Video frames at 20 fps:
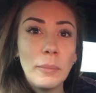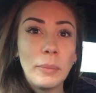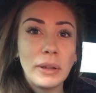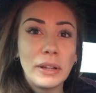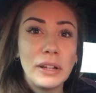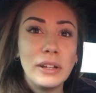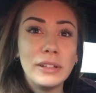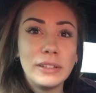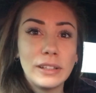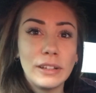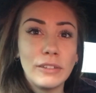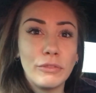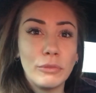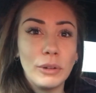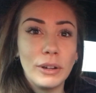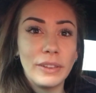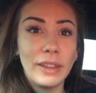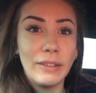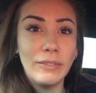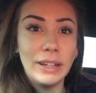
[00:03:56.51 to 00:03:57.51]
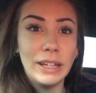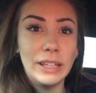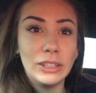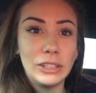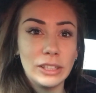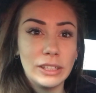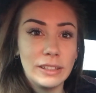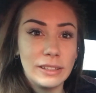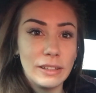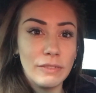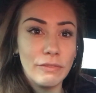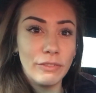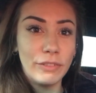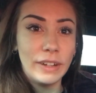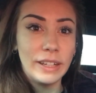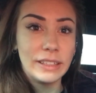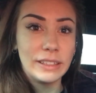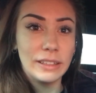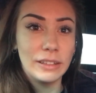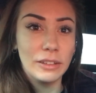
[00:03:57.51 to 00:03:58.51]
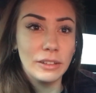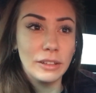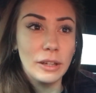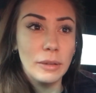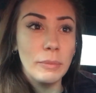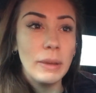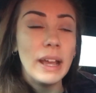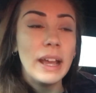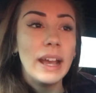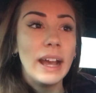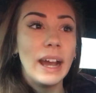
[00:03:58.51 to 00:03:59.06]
because of what that religion has inflicted on them.